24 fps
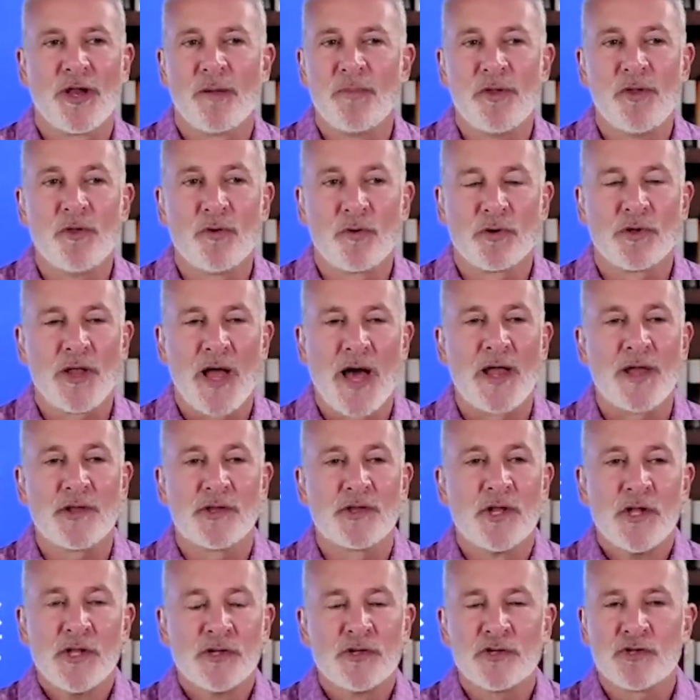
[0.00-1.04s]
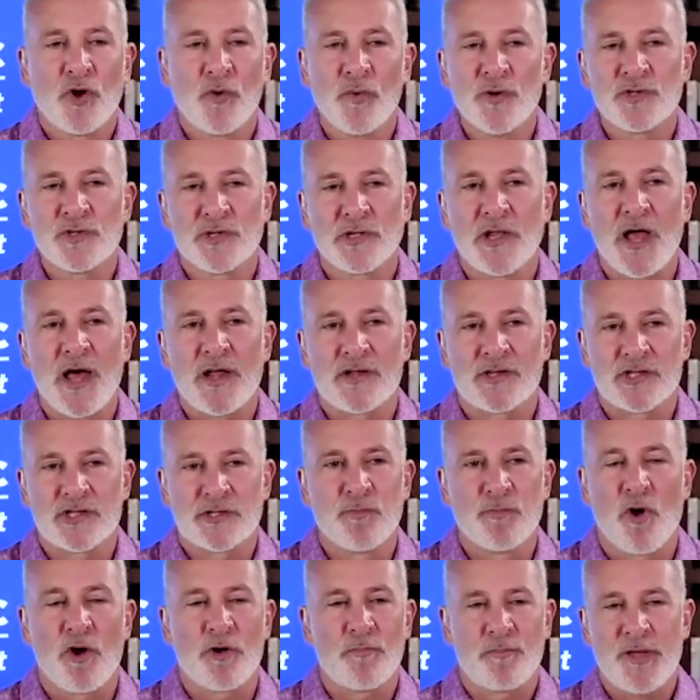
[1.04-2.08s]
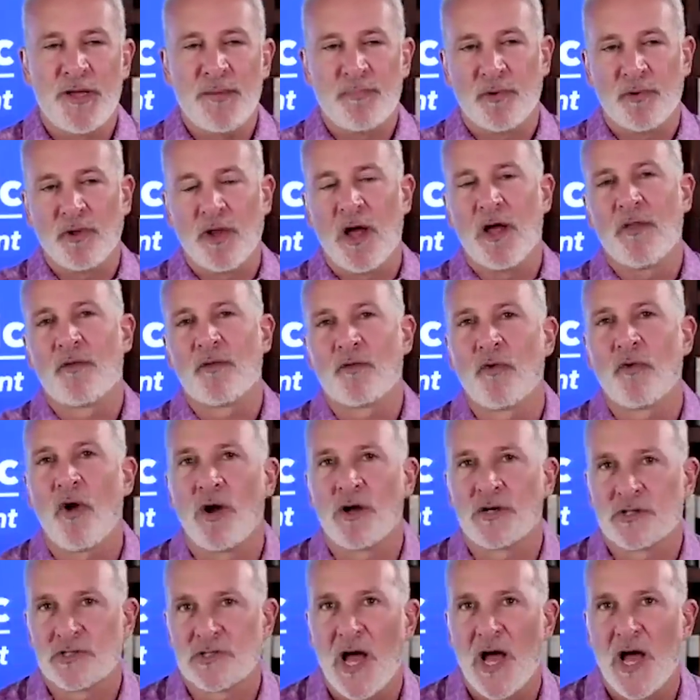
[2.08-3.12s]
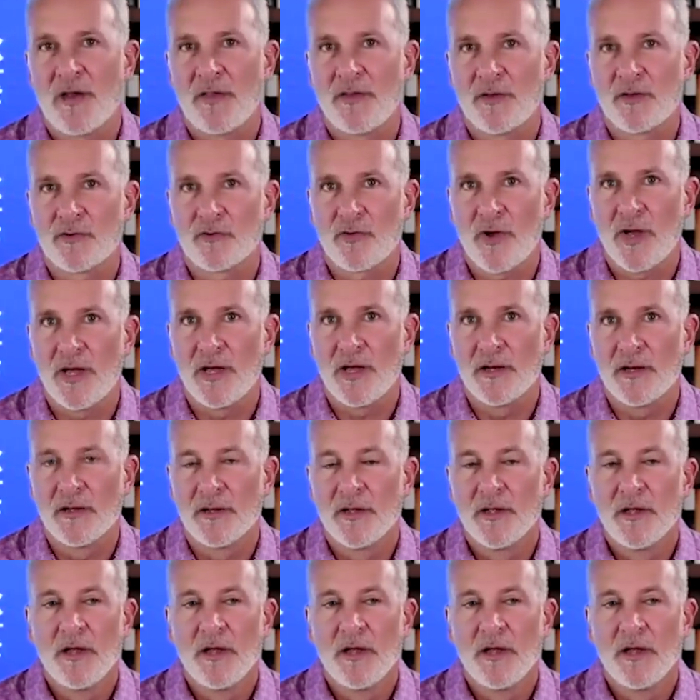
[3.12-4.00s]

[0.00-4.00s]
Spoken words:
I mean, there's always a lot of smart people on the wrong side of the trade.